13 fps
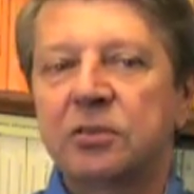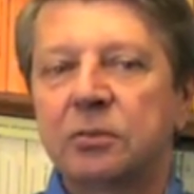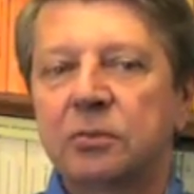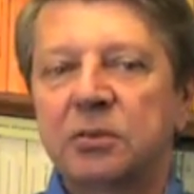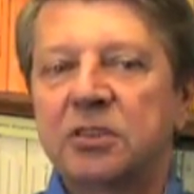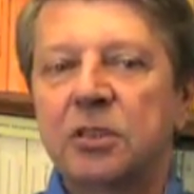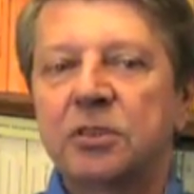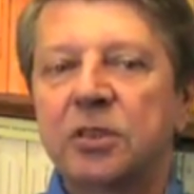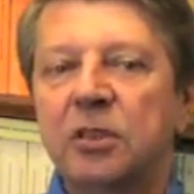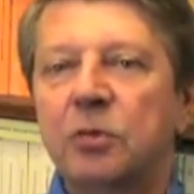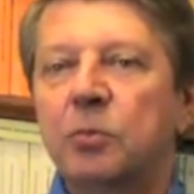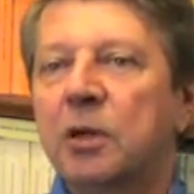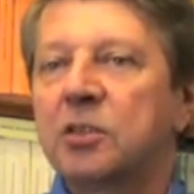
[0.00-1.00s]
so
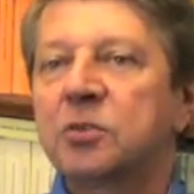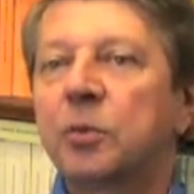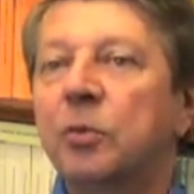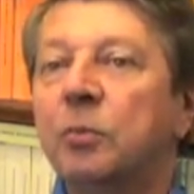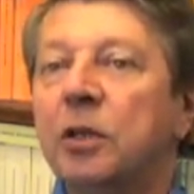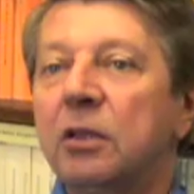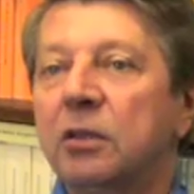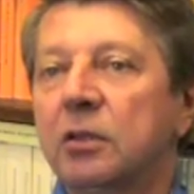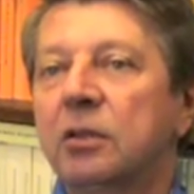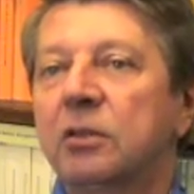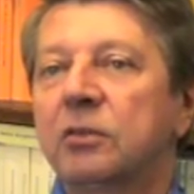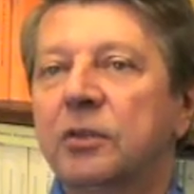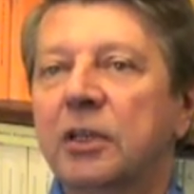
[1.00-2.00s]
essentially parts per million
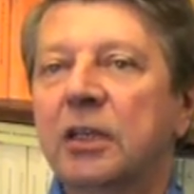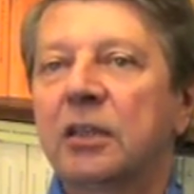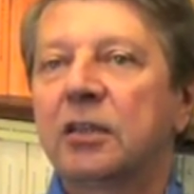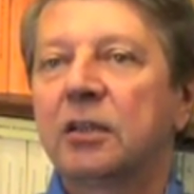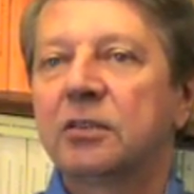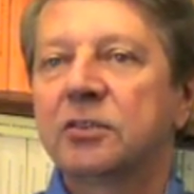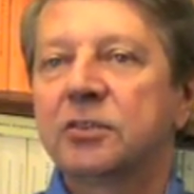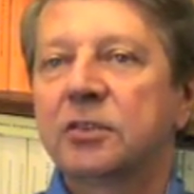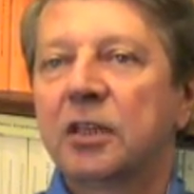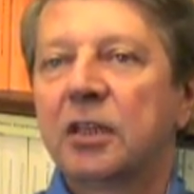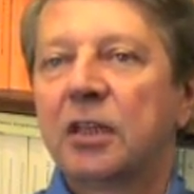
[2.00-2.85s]
on of the catalyst,